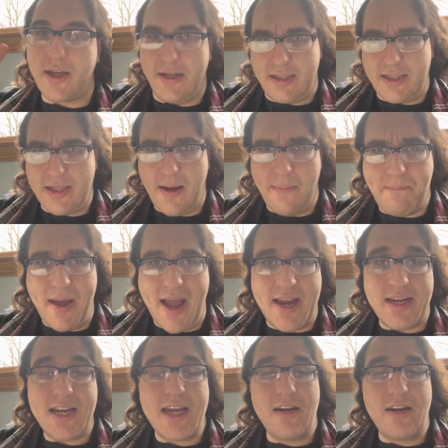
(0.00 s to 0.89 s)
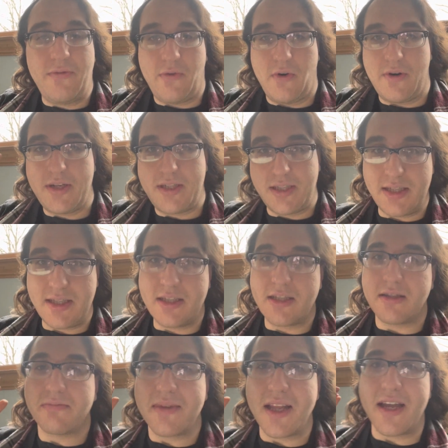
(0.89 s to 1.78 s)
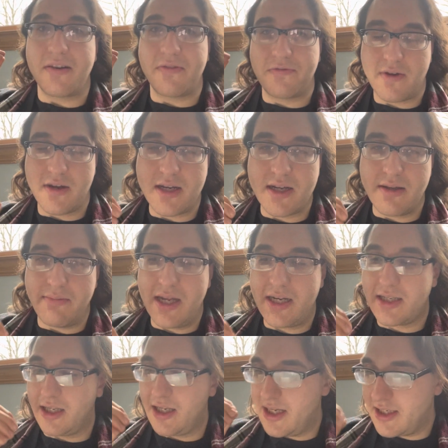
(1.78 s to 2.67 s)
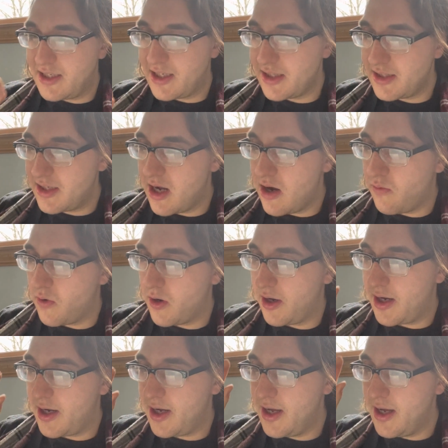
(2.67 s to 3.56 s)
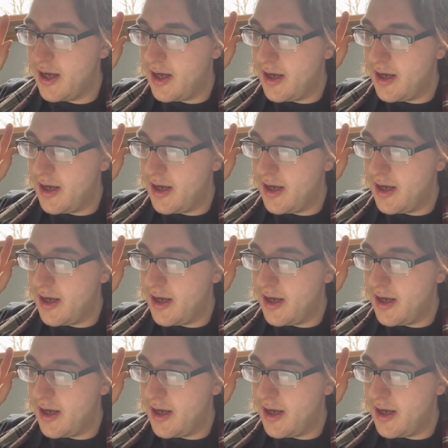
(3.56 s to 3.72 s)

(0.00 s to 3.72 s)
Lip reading: it's a band-aid for a system that fundamentally does not work,